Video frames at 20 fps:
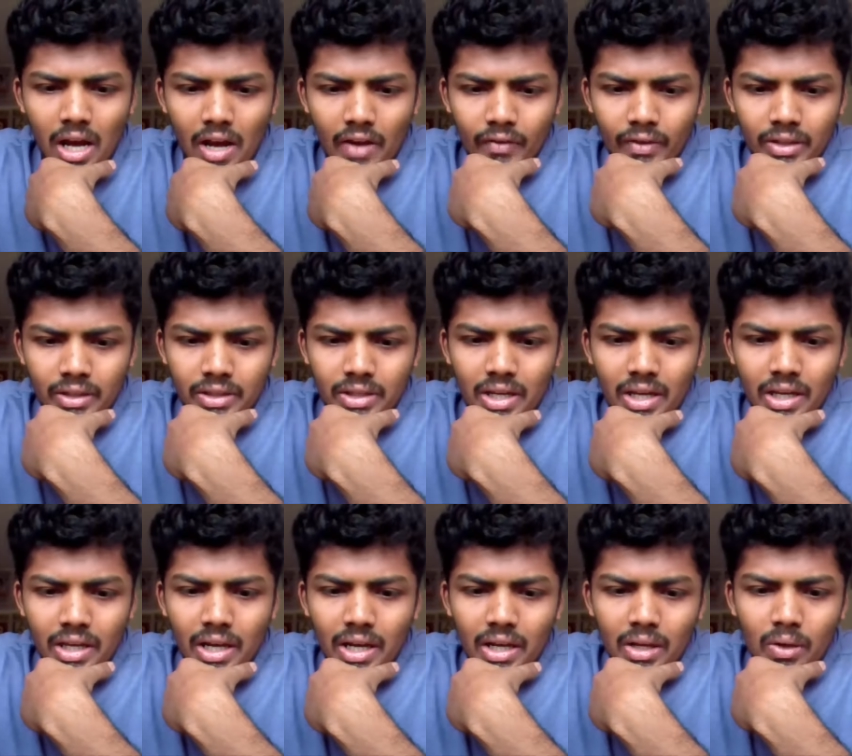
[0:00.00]
I will
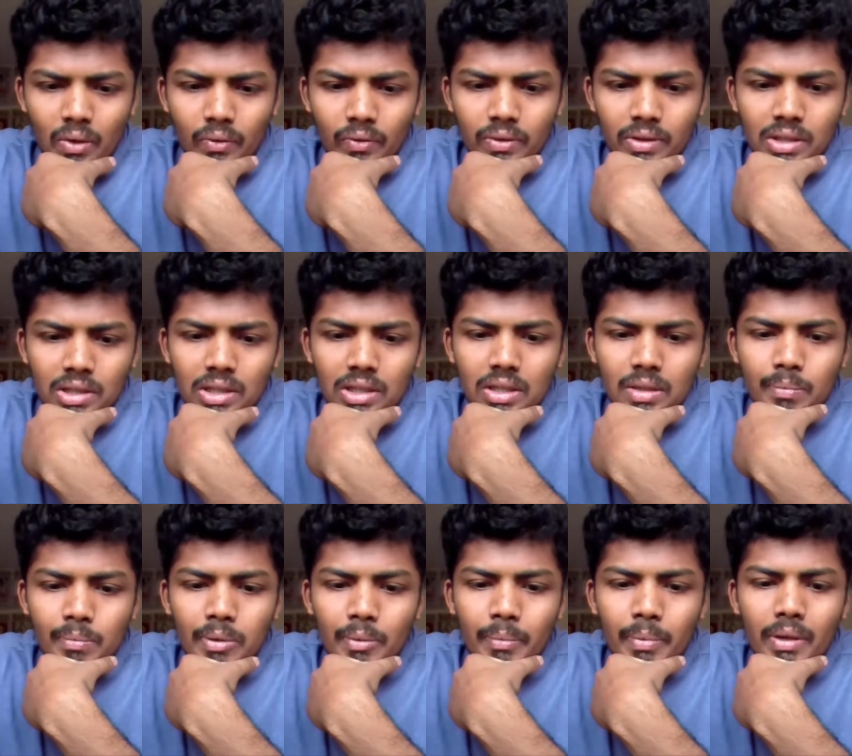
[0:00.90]
take care of the
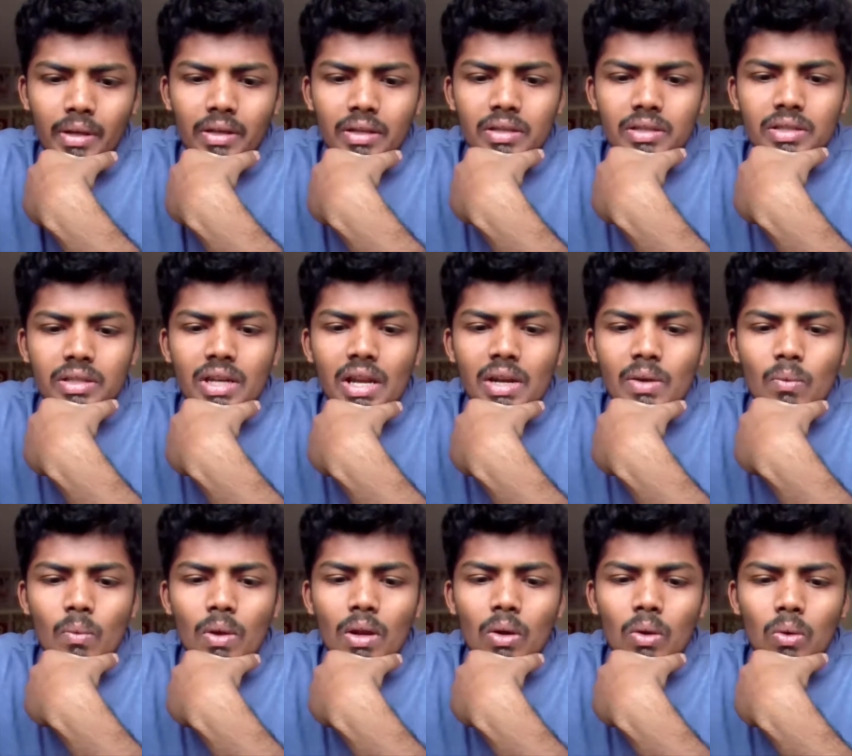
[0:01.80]
preparation
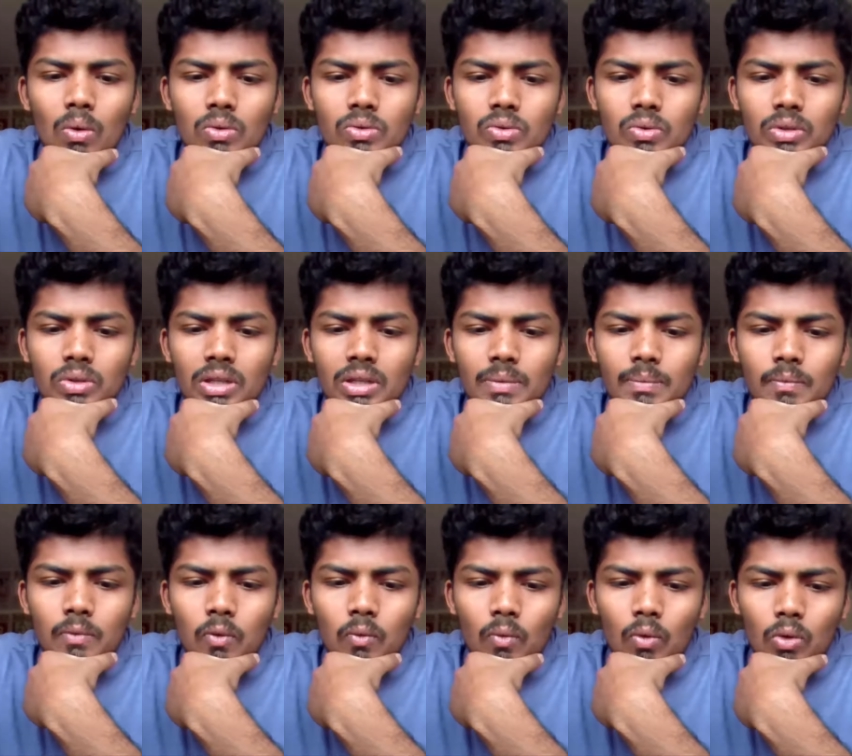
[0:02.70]
and will also
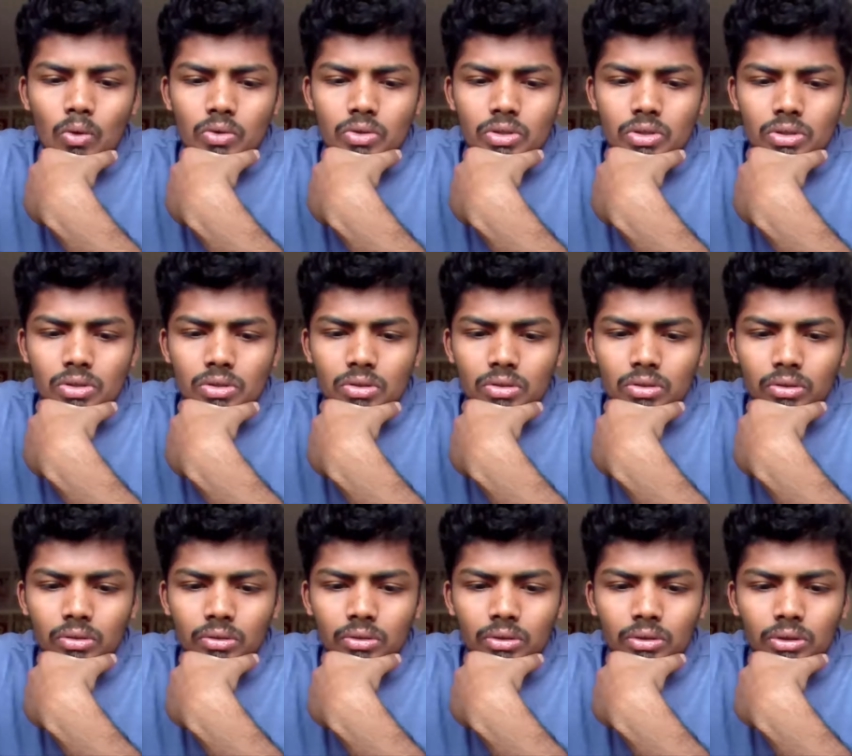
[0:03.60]
keep watch.
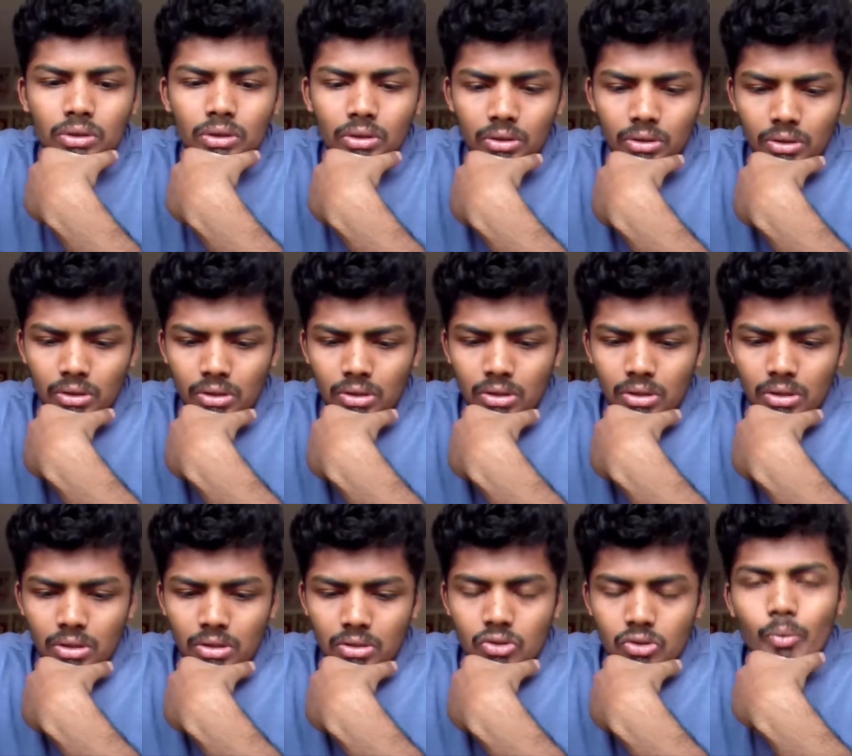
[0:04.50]

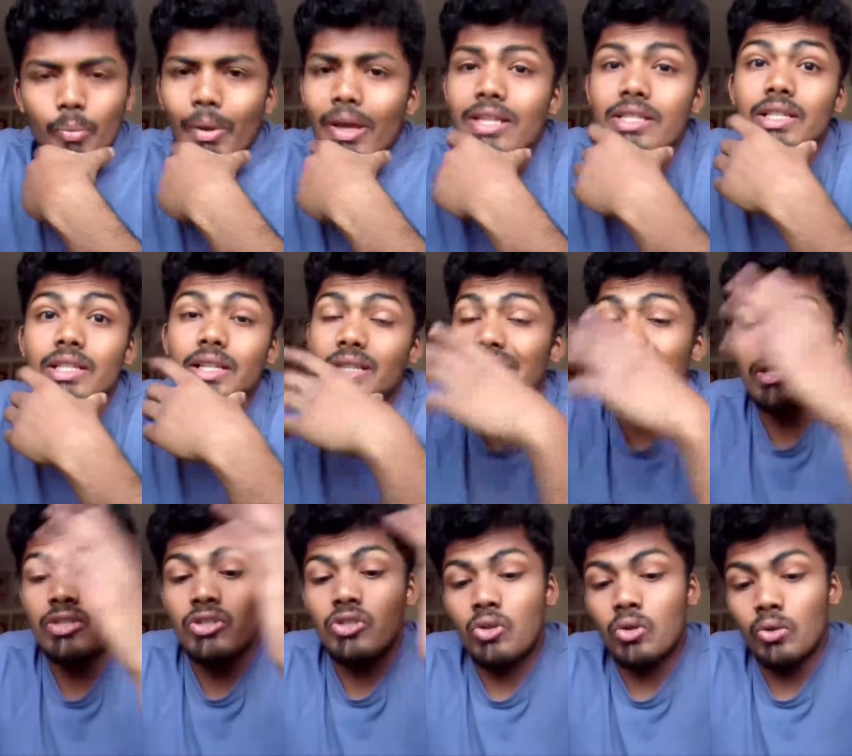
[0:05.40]
So basically
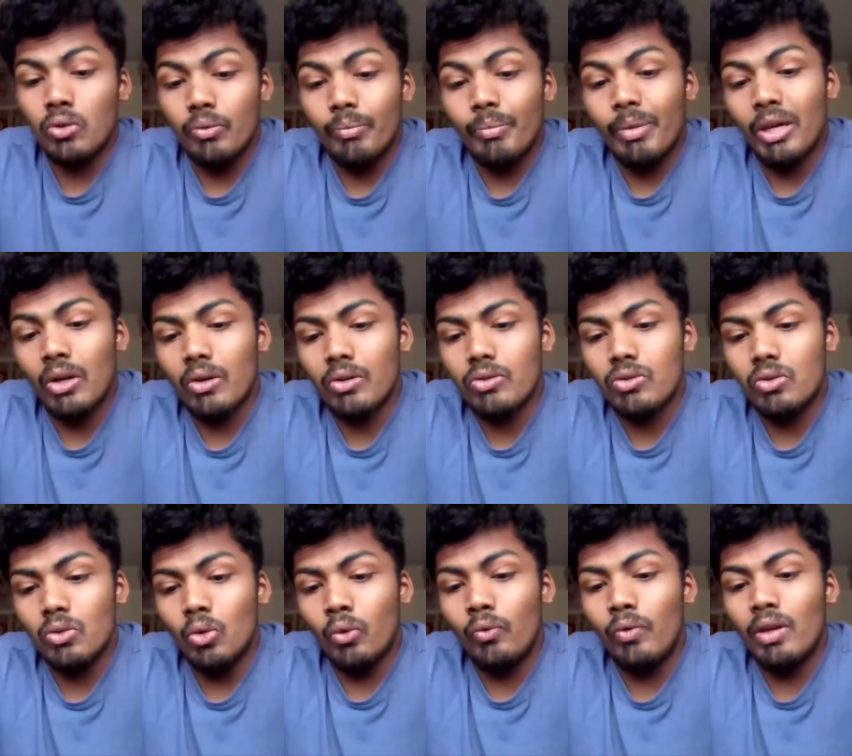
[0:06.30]
that's true because
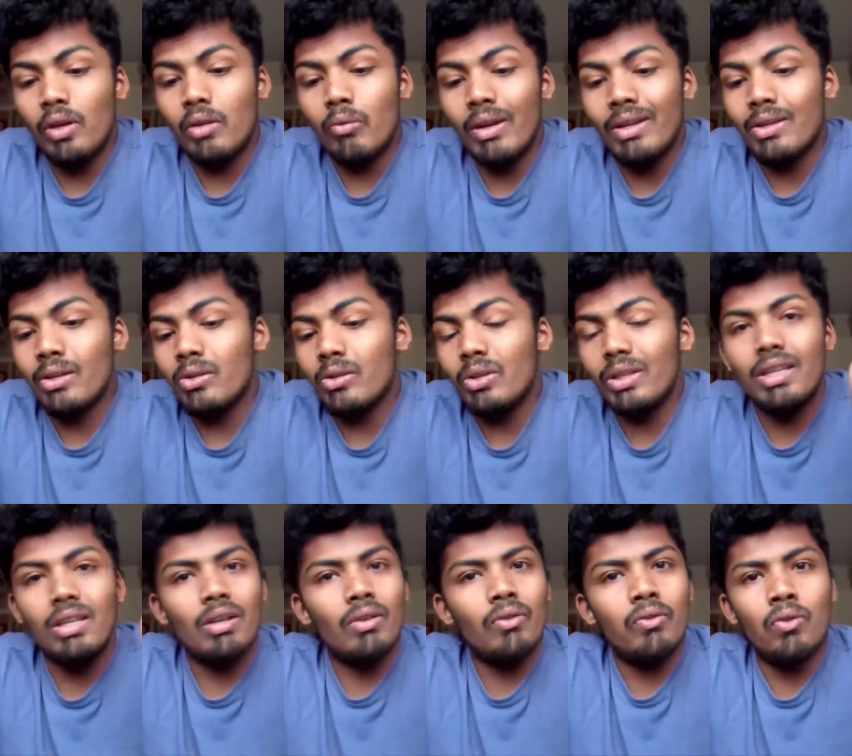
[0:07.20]
Luffy went into
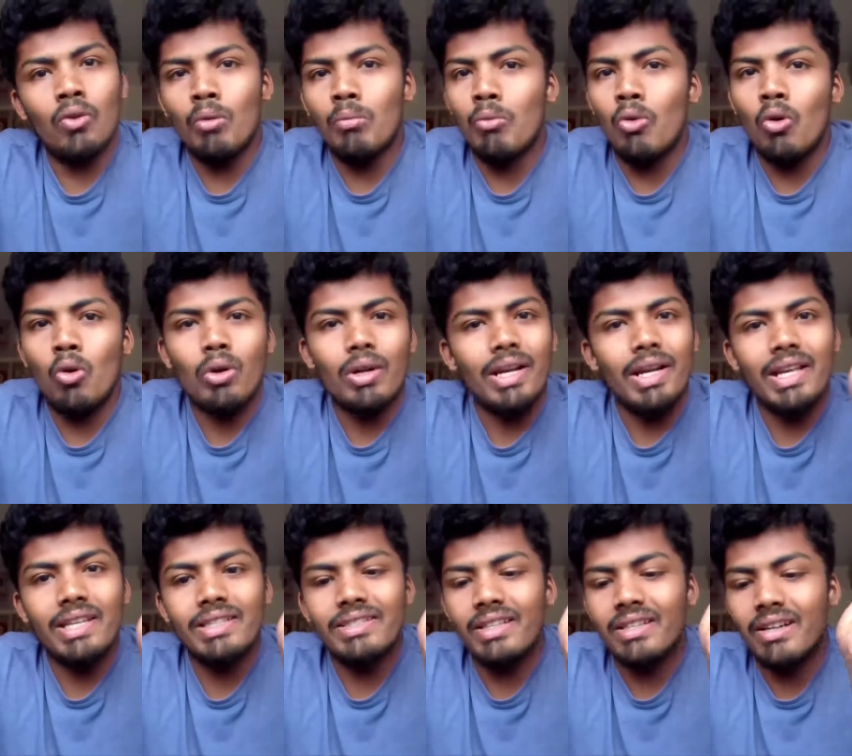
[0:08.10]
gear 4 mode and
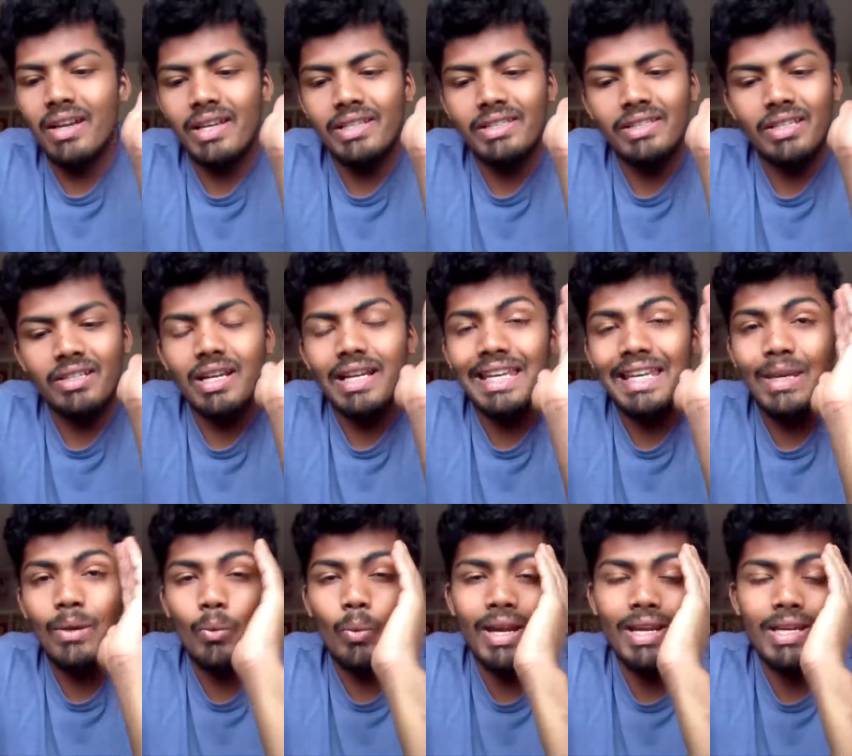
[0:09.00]
etc etc.
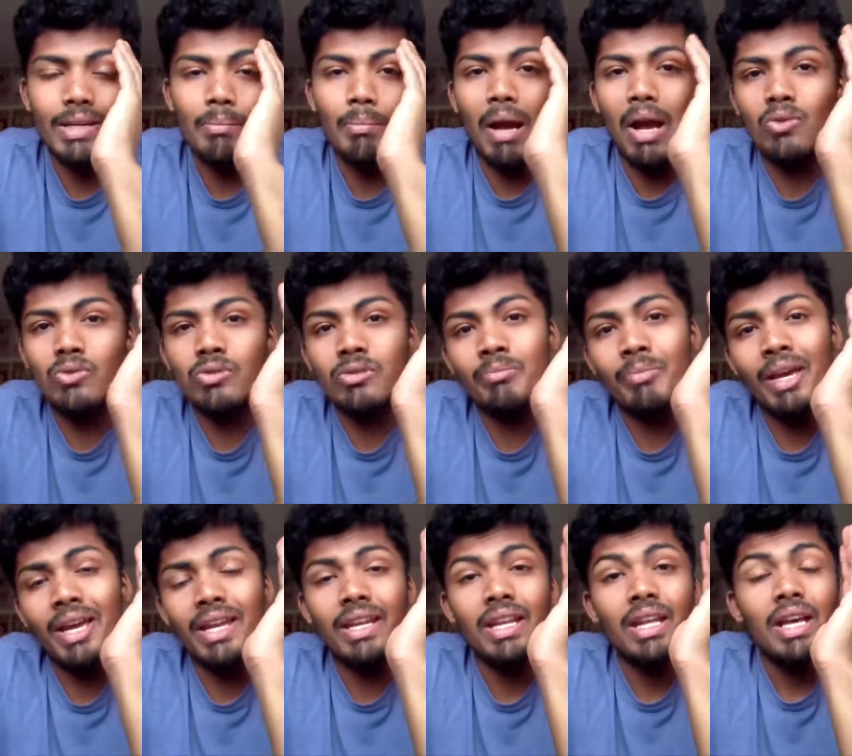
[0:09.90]
He went bounce
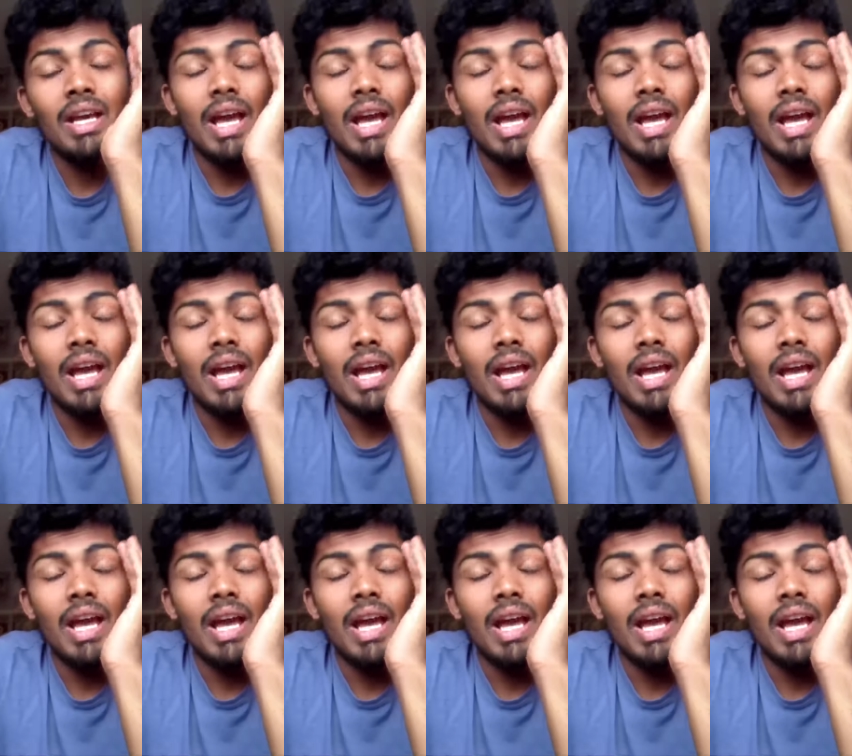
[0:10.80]
man